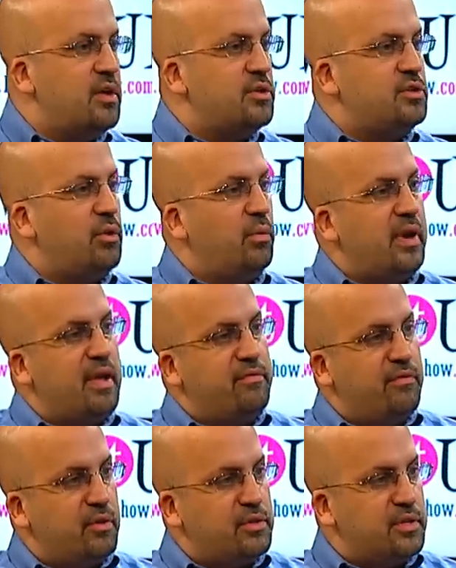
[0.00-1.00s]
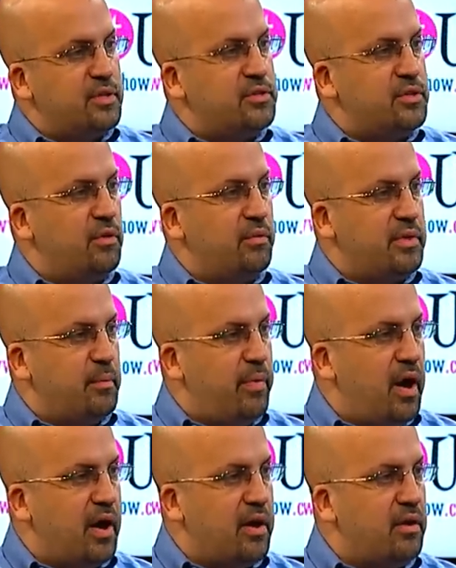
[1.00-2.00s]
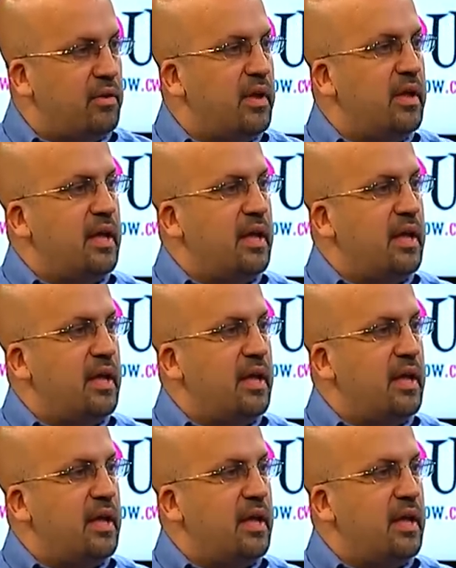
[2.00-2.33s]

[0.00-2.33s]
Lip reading: So when I first consult with a buyer,